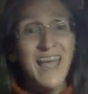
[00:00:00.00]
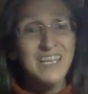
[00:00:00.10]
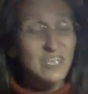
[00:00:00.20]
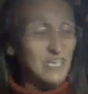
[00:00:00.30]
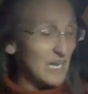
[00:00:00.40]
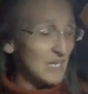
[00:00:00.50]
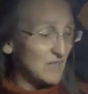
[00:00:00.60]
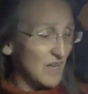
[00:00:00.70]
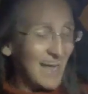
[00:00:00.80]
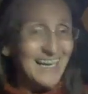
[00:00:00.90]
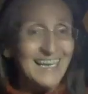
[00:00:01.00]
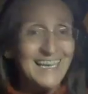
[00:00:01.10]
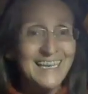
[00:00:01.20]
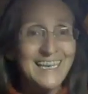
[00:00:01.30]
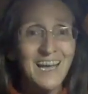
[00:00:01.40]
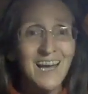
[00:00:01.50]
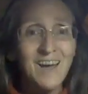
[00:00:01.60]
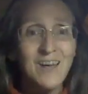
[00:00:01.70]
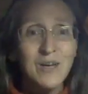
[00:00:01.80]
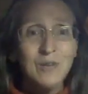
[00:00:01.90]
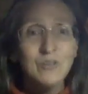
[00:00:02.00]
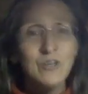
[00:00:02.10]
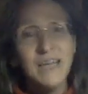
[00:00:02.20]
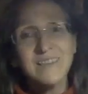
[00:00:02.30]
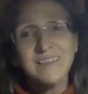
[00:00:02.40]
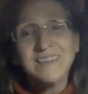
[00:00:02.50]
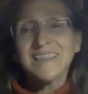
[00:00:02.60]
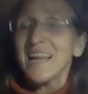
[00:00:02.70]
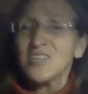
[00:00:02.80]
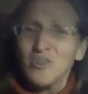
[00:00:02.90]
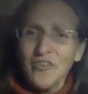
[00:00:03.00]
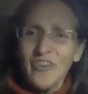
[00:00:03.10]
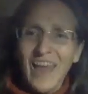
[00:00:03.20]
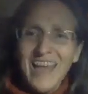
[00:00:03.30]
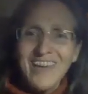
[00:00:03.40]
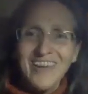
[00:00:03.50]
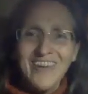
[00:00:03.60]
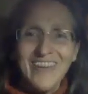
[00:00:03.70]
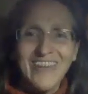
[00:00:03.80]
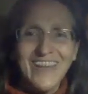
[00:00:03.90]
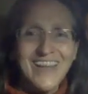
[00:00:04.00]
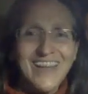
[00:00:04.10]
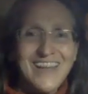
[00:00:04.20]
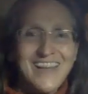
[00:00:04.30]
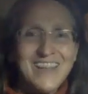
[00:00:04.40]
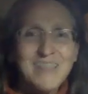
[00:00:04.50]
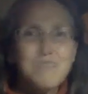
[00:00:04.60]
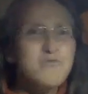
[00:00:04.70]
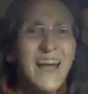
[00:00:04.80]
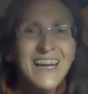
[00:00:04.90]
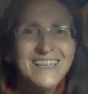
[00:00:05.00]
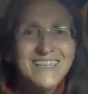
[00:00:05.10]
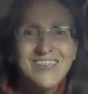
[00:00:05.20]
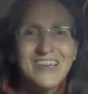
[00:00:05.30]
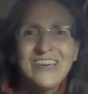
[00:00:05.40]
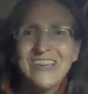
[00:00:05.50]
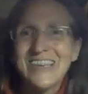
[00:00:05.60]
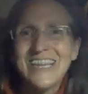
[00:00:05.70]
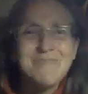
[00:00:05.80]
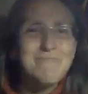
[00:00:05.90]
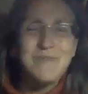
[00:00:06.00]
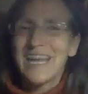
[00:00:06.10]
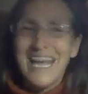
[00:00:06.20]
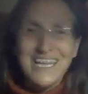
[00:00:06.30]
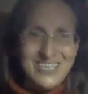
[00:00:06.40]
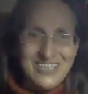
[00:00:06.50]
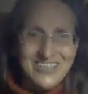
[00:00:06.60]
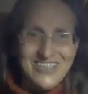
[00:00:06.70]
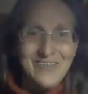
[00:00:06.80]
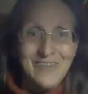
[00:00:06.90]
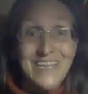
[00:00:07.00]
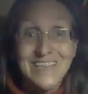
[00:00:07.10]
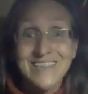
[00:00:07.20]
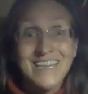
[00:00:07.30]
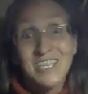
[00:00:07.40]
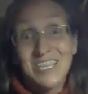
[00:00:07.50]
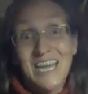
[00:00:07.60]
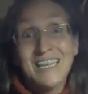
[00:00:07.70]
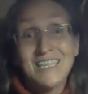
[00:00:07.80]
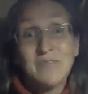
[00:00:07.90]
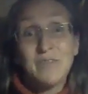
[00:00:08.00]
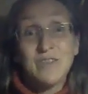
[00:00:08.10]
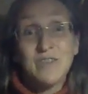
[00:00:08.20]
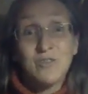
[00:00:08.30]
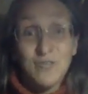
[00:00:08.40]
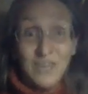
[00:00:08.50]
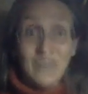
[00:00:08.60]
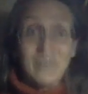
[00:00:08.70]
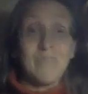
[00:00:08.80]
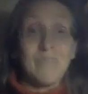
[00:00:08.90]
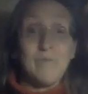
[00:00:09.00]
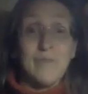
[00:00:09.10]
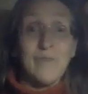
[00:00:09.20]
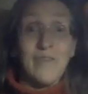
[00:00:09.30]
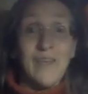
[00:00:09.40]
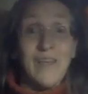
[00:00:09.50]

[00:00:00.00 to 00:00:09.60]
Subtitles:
educator and a healer. Would you like to tell us your take on the practical implications of intersectionality for social justice movements?